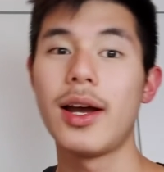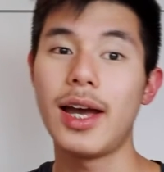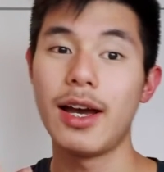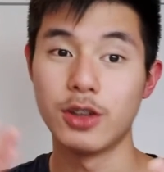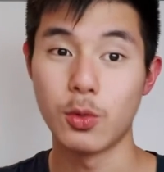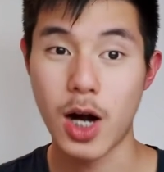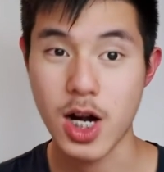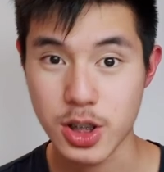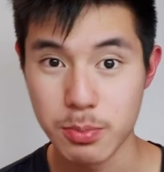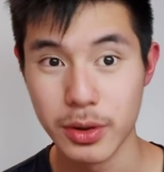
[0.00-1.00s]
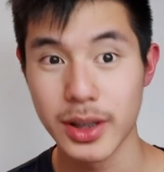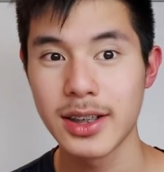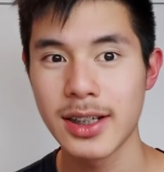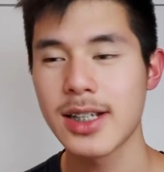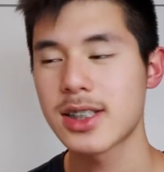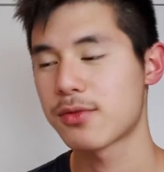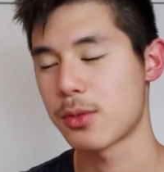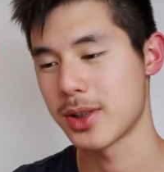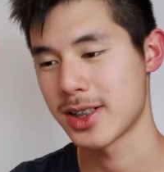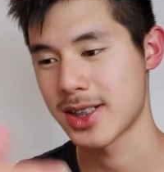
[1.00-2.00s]
have you watched Boogie Nights from
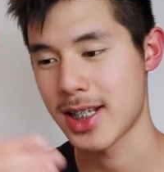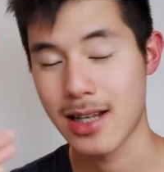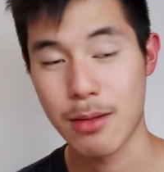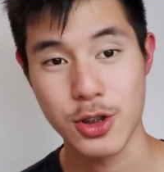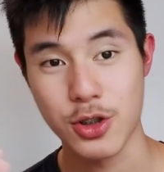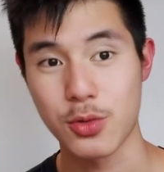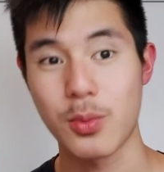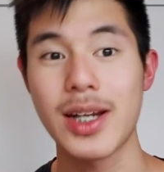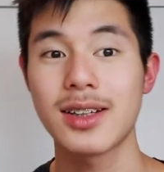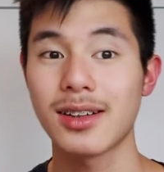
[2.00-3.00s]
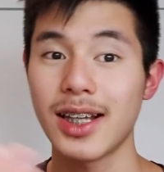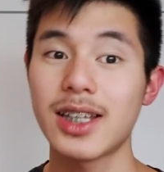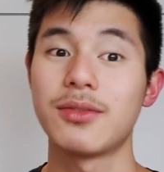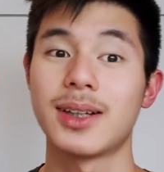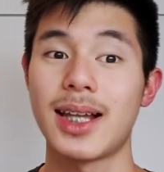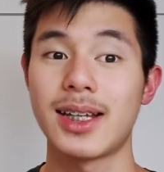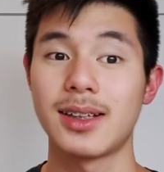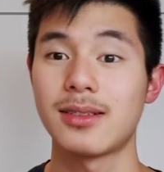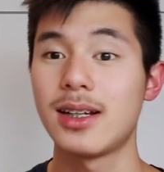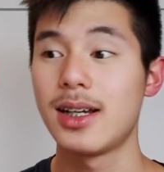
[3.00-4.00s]
1 to 10? How much did you rate it? Like if you like it.
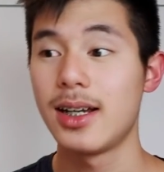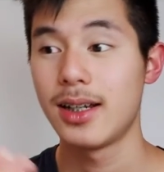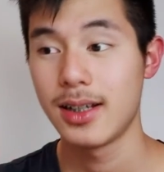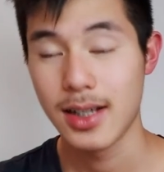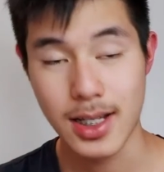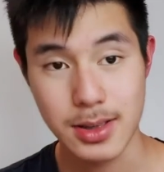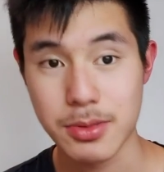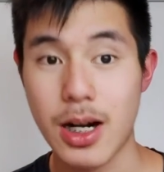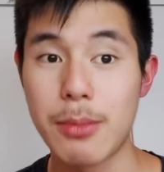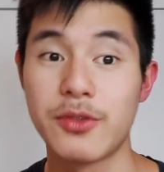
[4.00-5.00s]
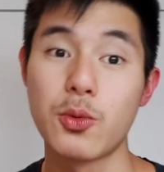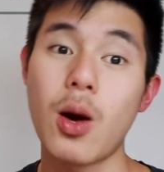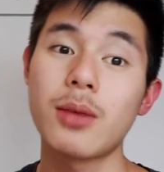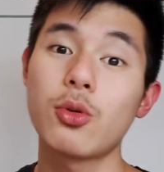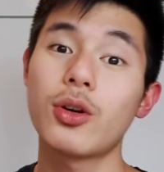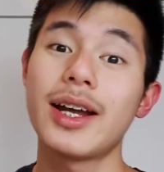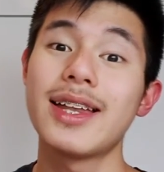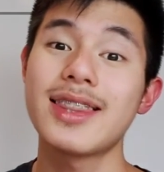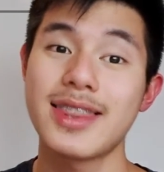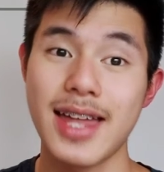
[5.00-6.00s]
And subscribe if you want more. And
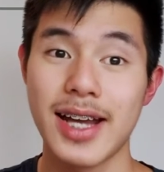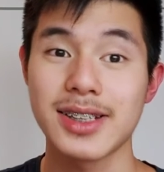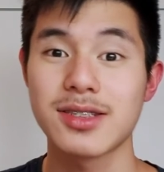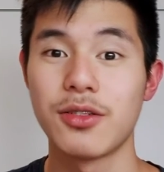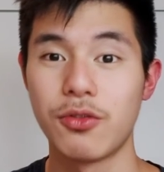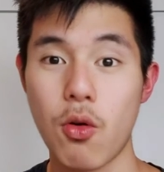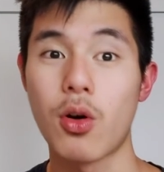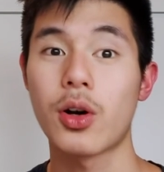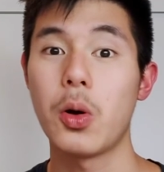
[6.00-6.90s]
thanks for